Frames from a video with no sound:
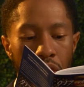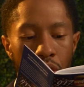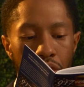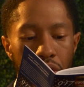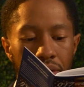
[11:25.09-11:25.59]

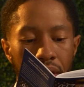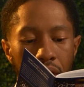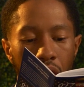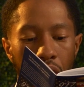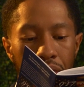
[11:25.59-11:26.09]
who shall
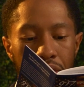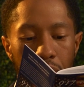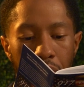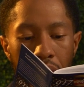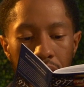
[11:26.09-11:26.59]
take office
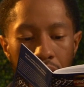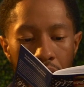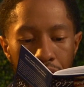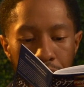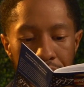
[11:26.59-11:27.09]
upon
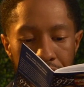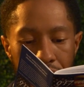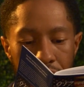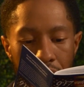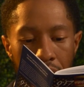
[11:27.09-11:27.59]

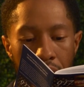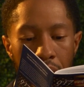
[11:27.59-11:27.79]
confirmation